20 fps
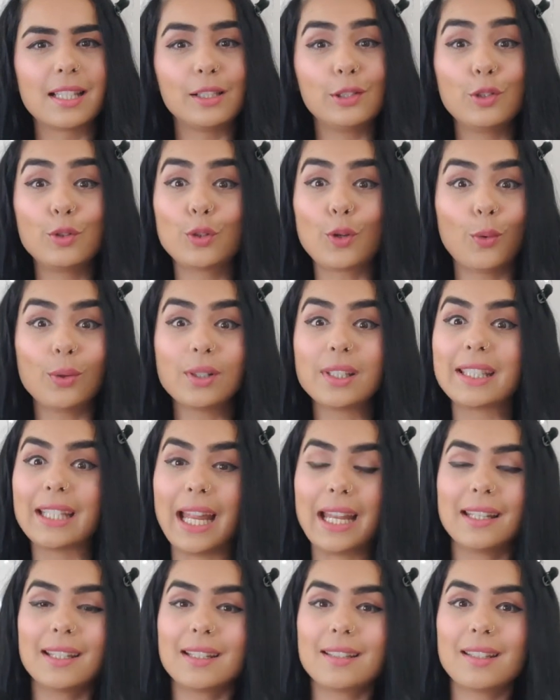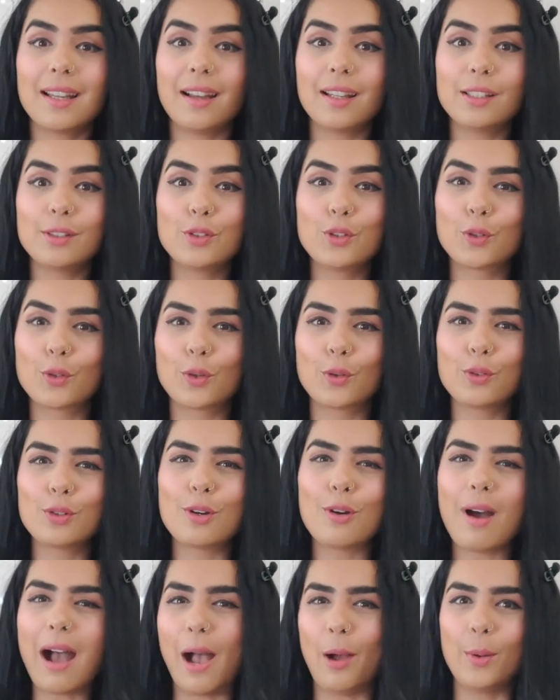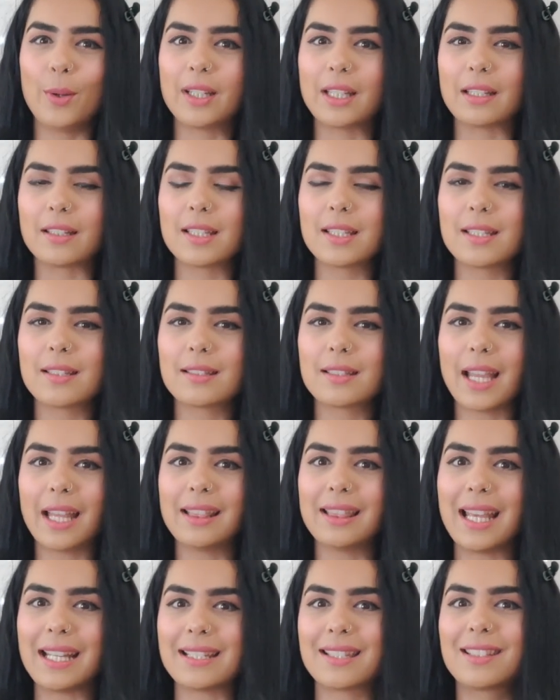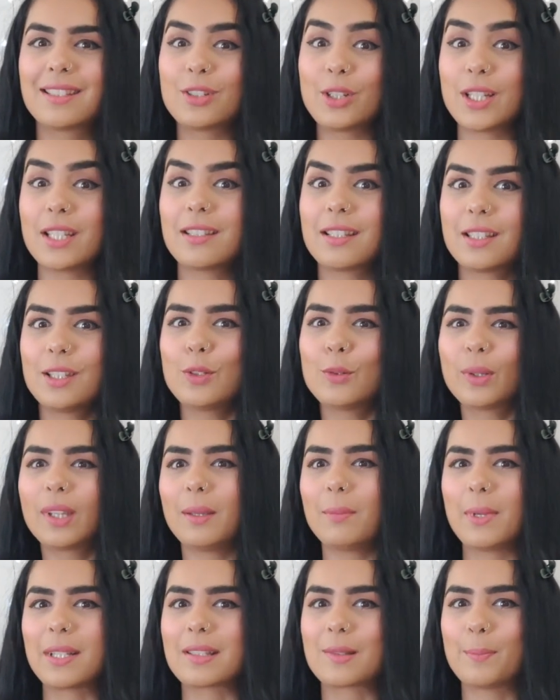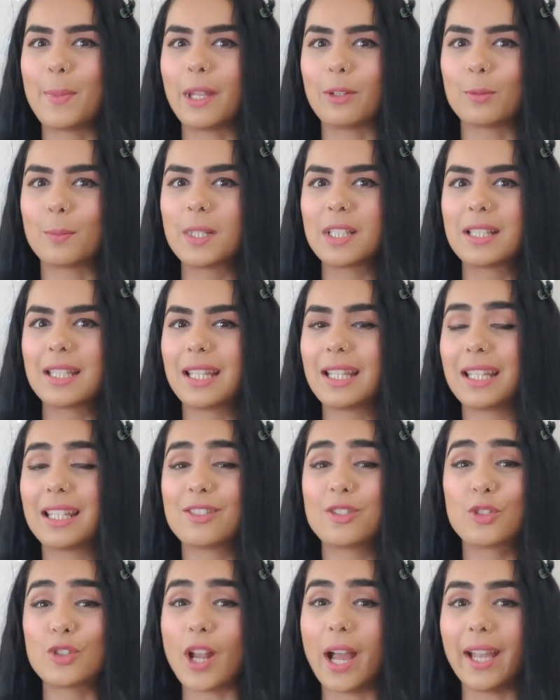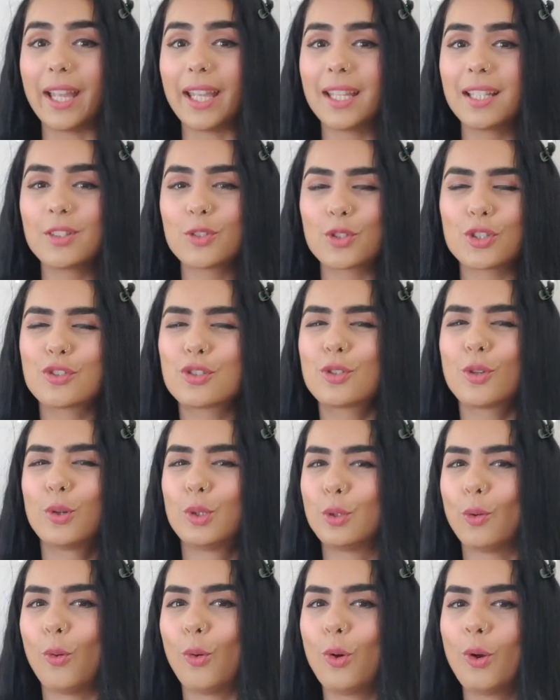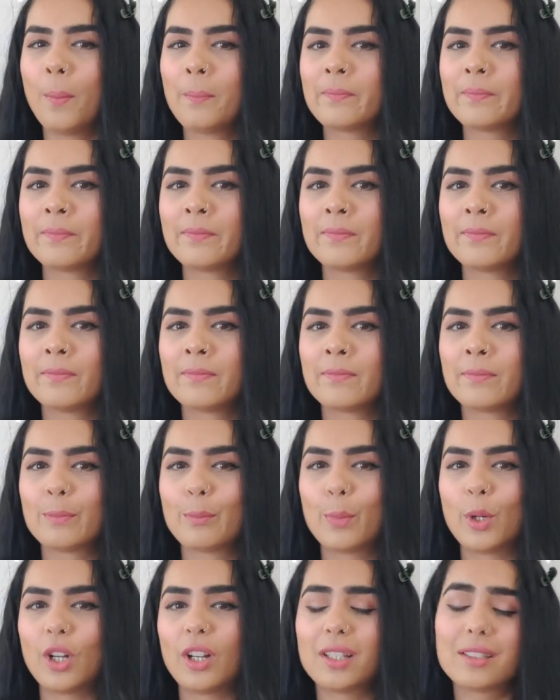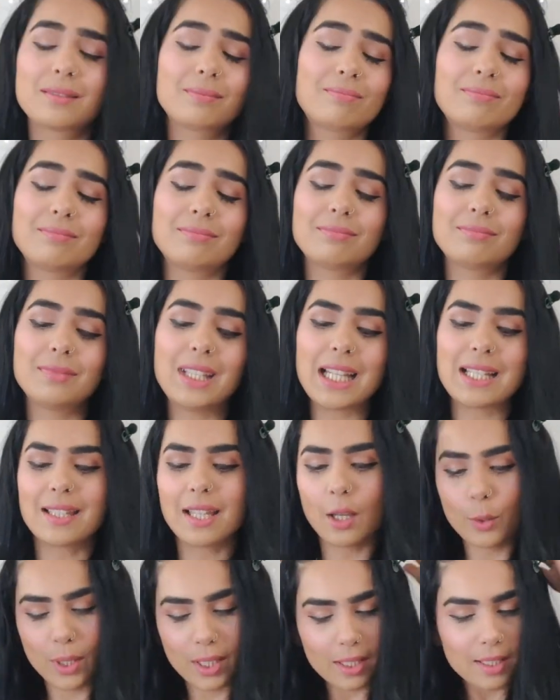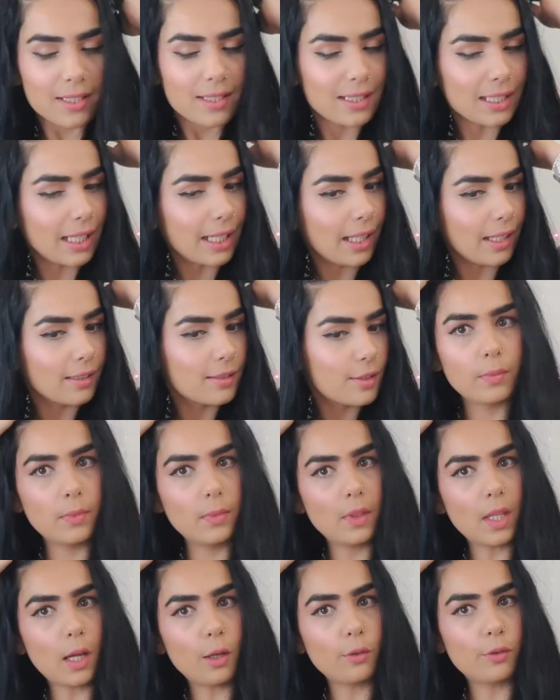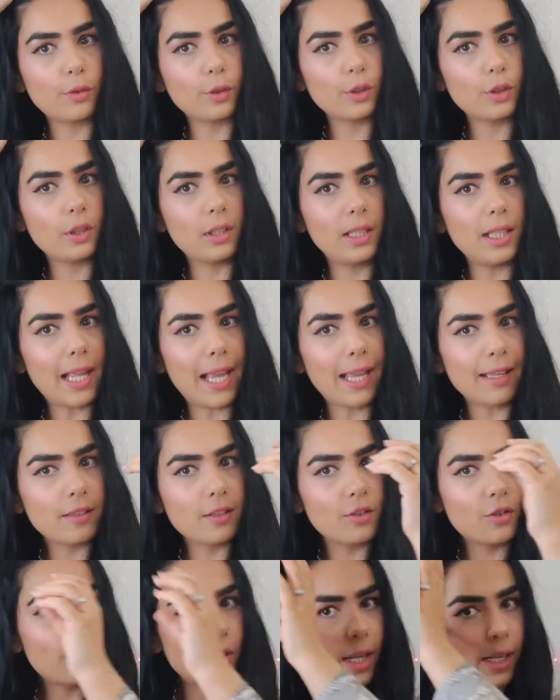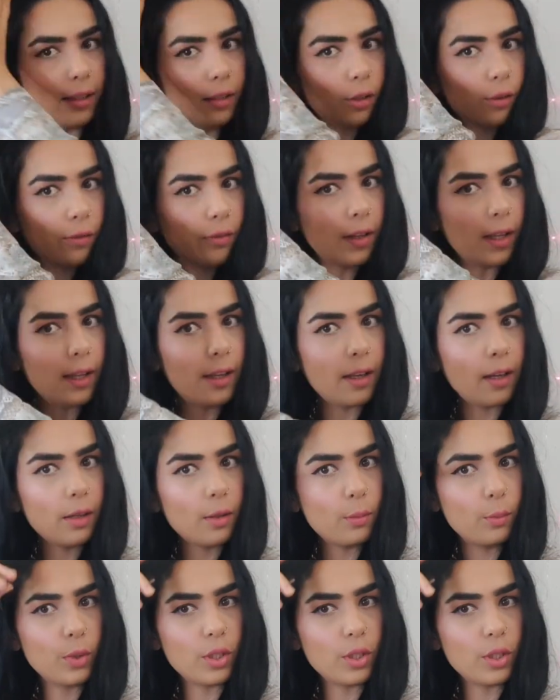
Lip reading: Till you don't get it done, you don't know how it is. And that's the reason you keep experimenting and trying just to know. But that's how it is like. Now for the last strand of hair,